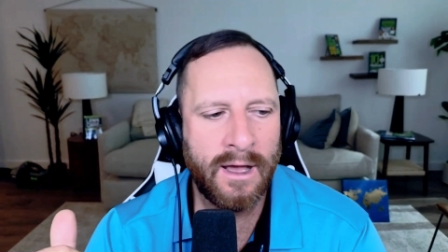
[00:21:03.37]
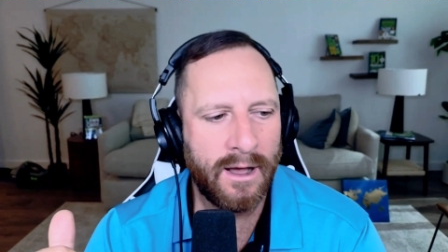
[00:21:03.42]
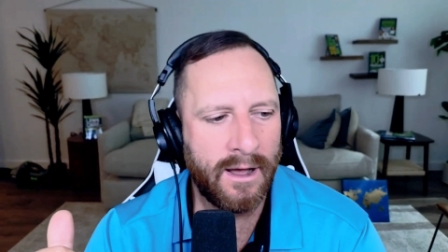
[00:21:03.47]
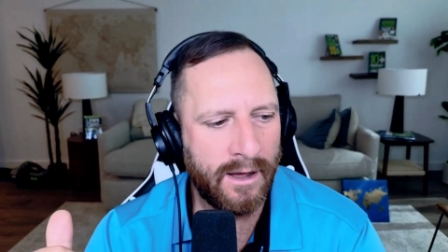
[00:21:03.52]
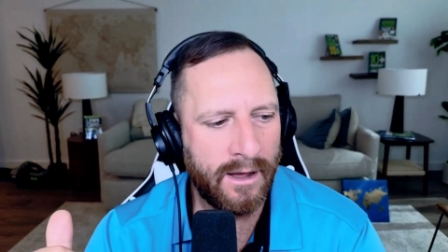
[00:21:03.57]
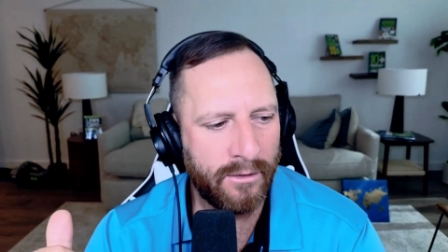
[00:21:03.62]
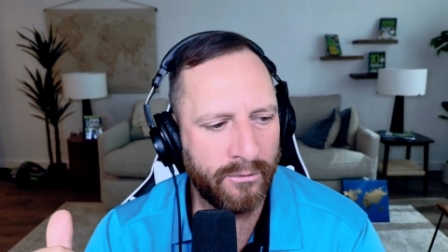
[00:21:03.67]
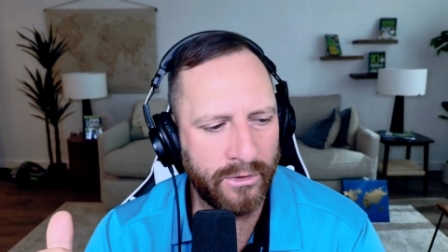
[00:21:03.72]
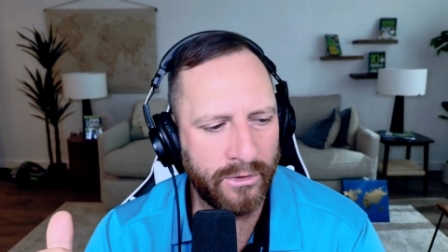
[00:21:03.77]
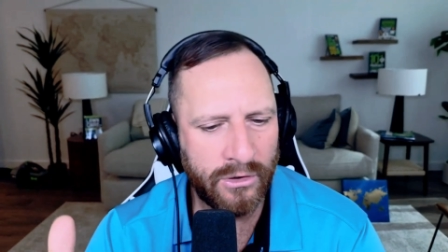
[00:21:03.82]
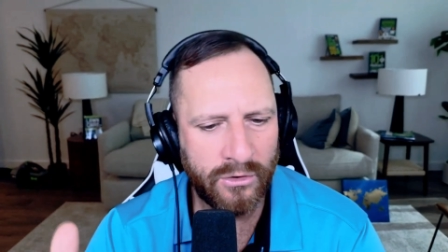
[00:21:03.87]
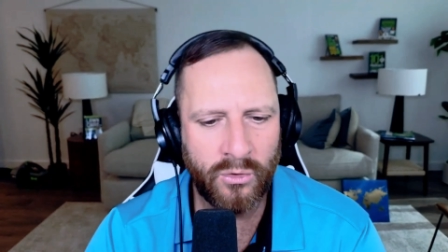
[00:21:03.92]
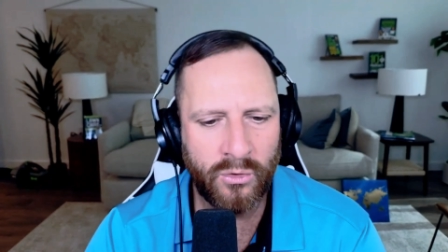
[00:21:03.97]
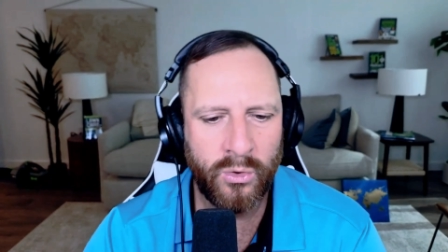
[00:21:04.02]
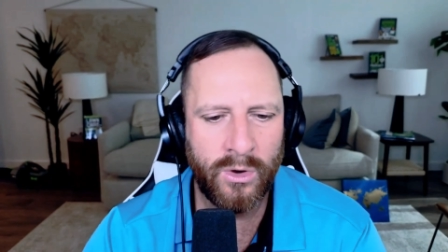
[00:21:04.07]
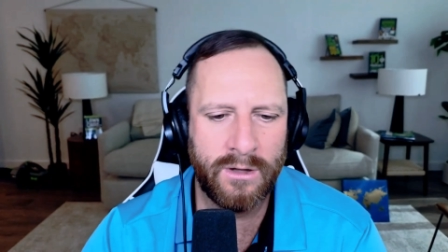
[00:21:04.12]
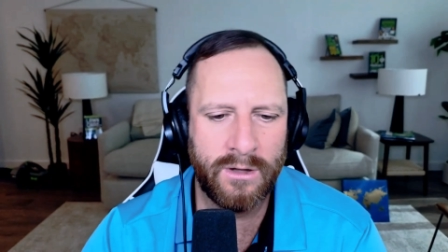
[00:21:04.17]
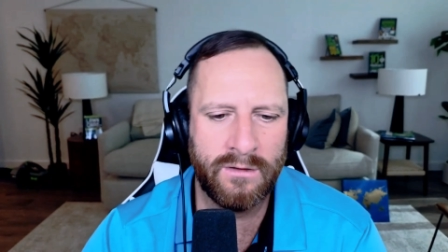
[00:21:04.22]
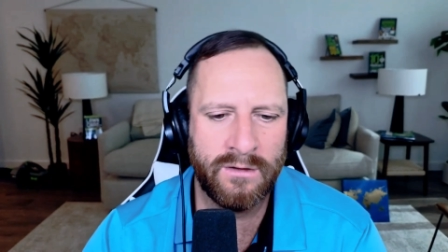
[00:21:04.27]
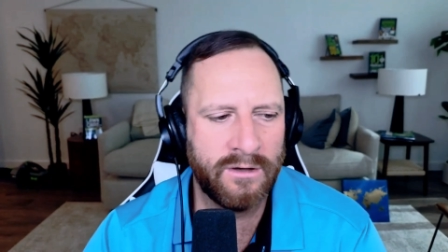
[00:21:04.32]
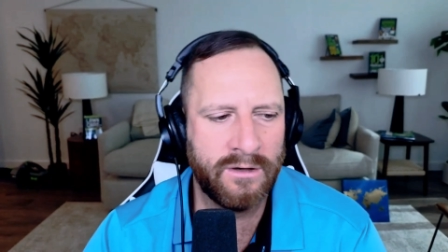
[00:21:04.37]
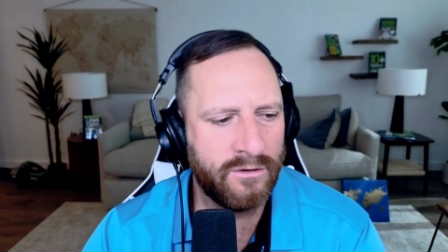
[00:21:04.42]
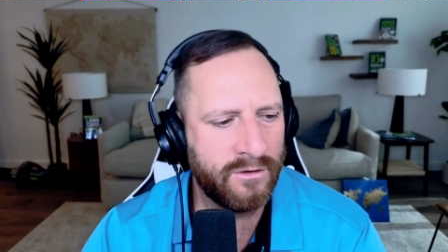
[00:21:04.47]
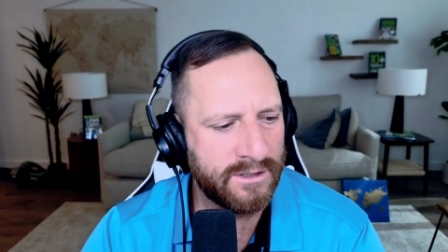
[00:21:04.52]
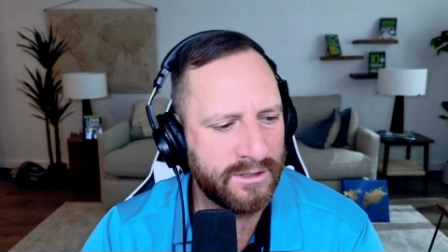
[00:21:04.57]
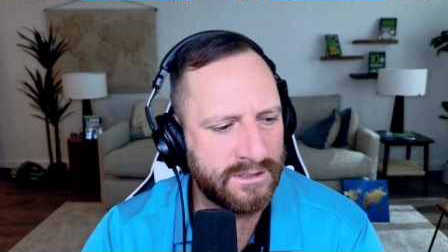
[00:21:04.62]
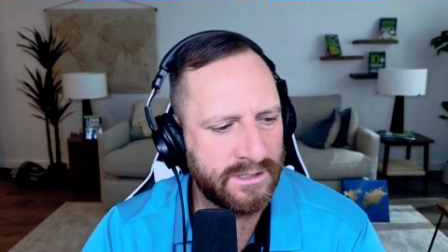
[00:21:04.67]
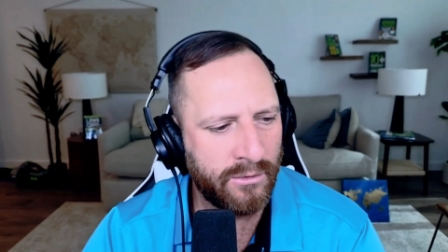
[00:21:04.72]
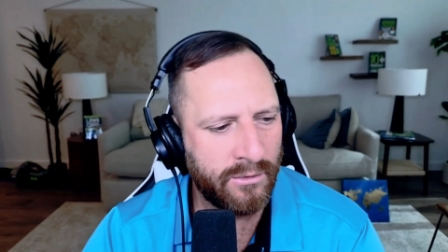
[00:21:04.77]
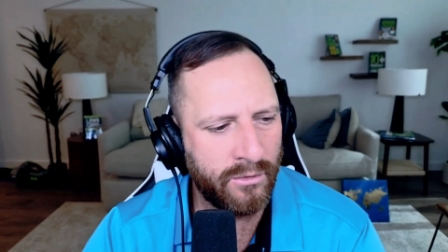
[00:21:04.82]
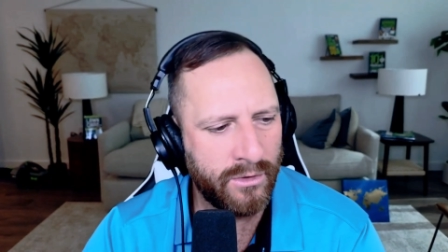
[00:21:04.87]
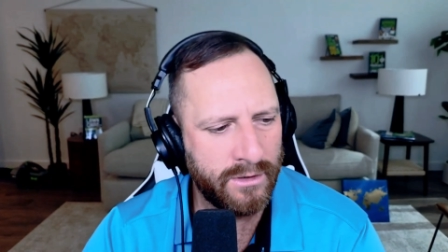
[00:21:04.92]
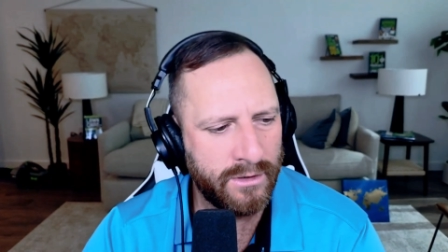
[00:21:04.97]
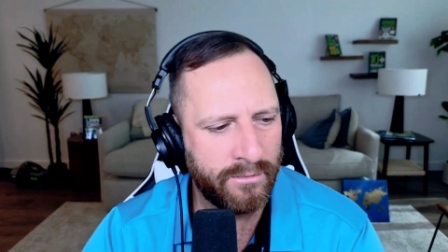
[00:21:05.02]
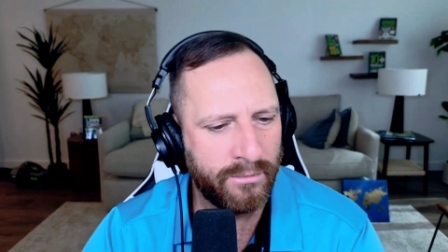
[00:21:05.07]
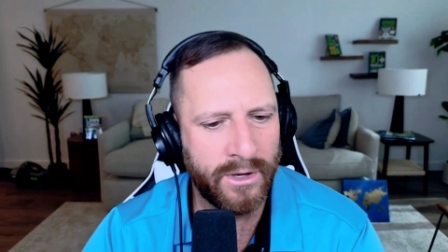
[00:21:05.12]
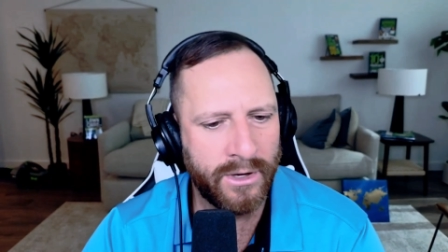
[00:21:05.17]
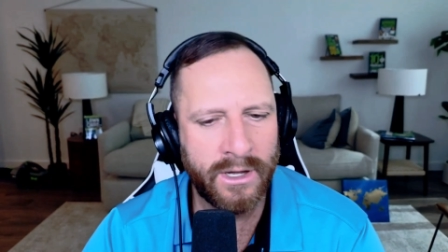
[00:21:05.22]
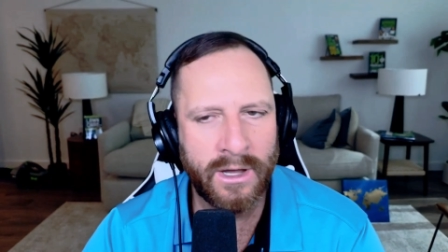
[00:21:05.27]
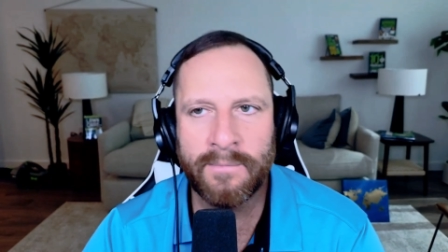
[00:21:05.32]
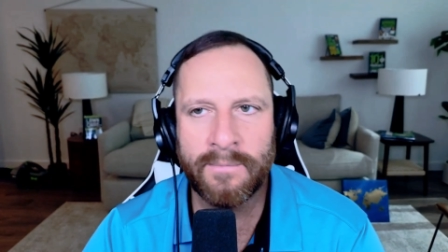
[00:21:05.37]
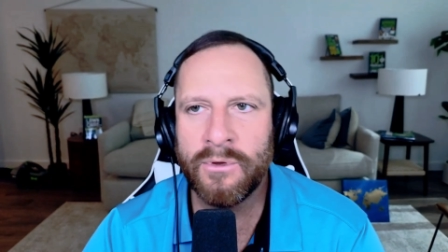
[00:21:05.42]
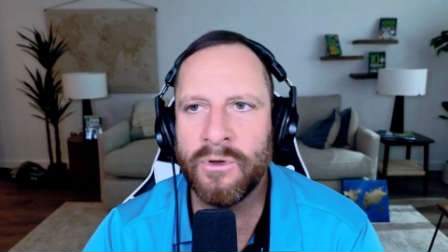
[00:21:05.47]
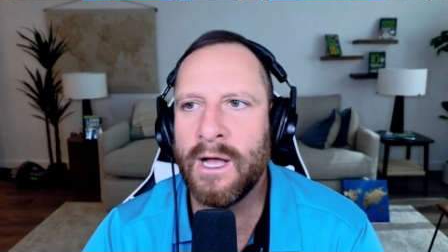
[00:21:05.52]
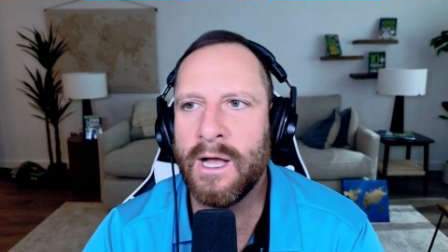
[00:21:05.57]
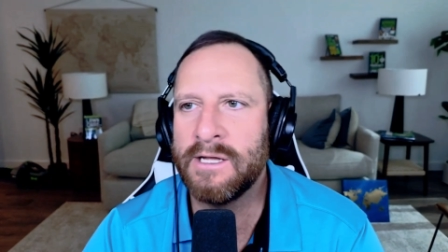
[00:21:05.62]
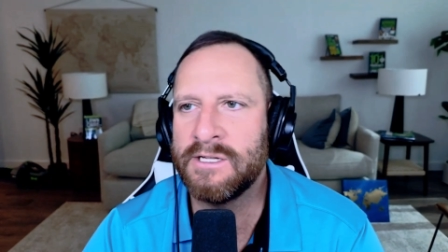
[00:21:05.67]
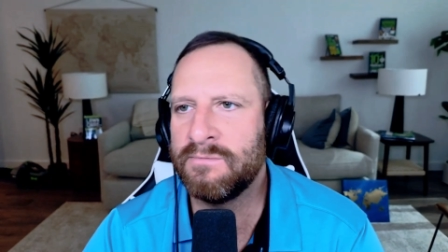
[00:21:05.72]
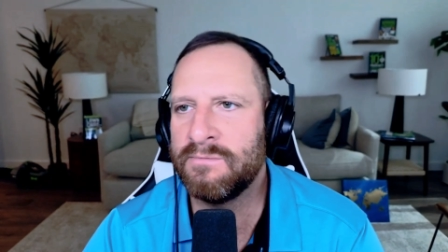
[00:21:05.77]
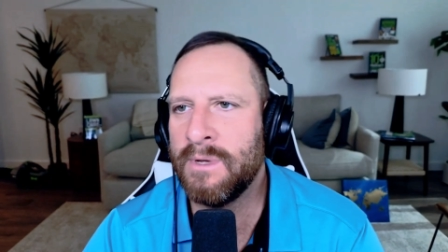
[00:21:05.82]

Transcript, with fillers: Uh, real quickly, Chris, I want to bring up you guys